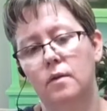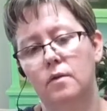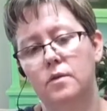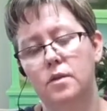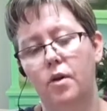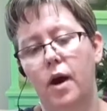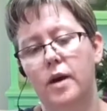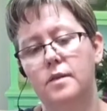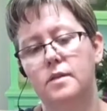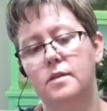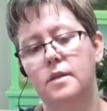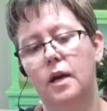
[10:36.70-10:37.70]
So I
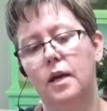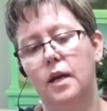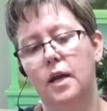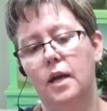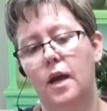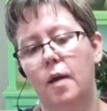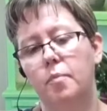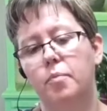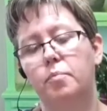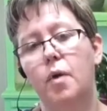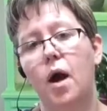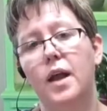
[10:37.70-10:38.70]
stuck it in and I
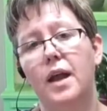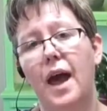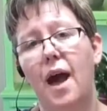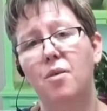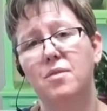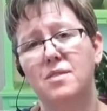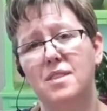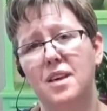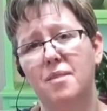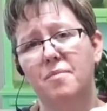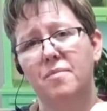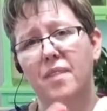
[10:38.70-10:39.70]
brought it out.
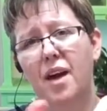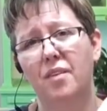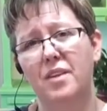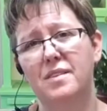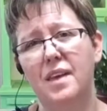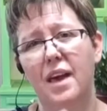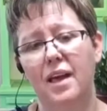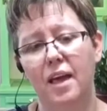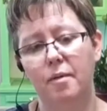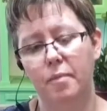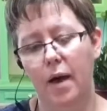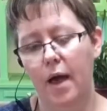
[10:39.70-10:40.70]
See, now he's
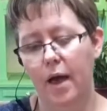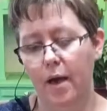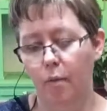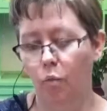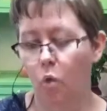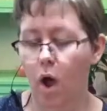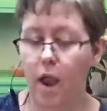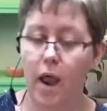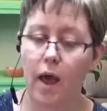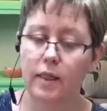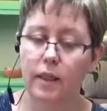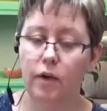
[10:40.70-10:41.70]
hanging by one
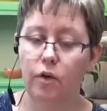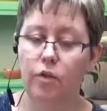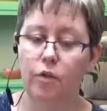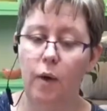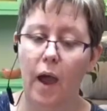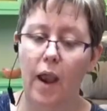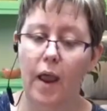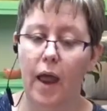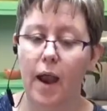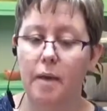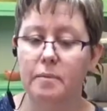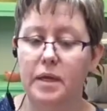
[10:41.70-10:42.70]
little thread and
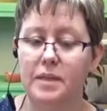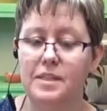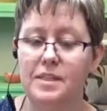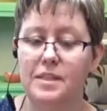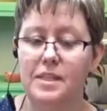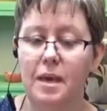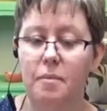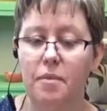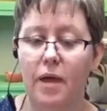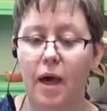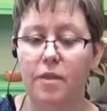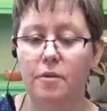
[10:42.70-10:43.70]
I'm going to snip
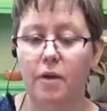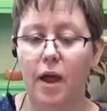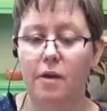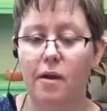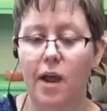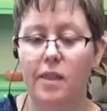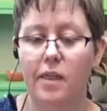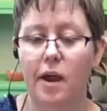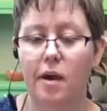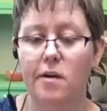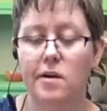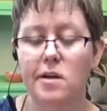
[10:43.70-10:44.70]
that thread right
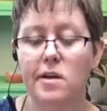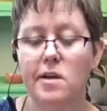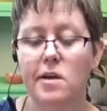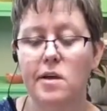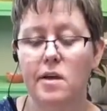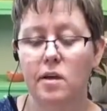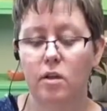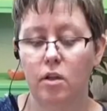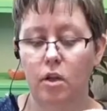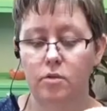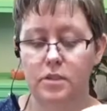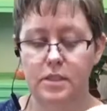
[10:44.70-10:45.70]
there
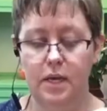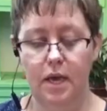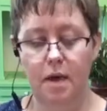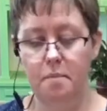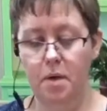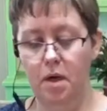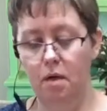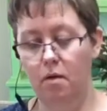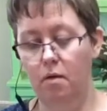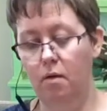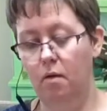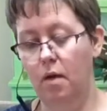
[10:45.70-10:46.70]
close to him.
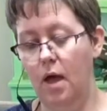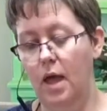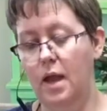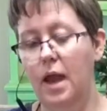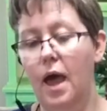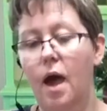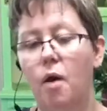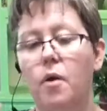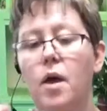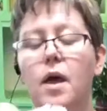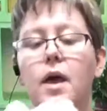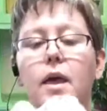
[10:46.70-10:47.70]
And now
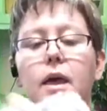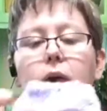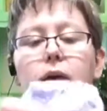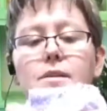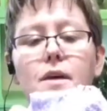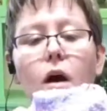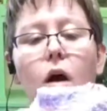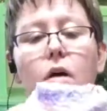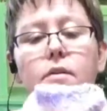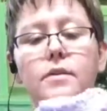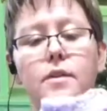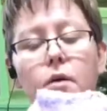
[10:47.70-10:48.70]
He's
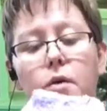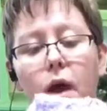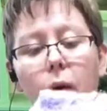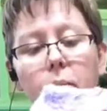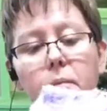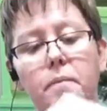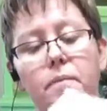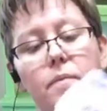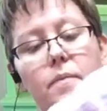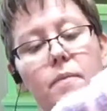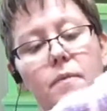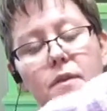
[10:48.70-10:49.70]
all sewed up.
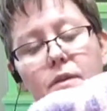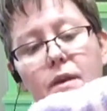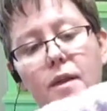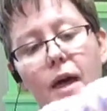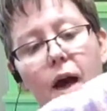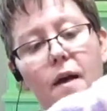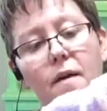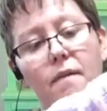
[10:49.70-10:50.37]
See that?